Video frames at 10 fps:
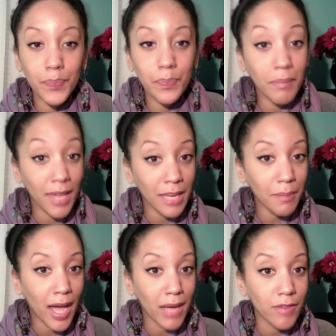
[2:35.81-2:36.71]
made
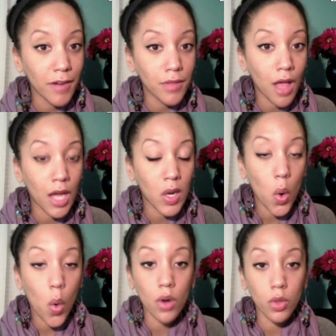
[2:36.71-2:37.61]
by Revlon
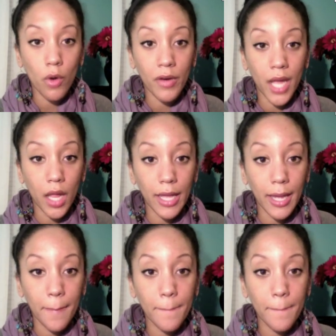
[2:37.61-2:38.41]
or L'Oréal HIP,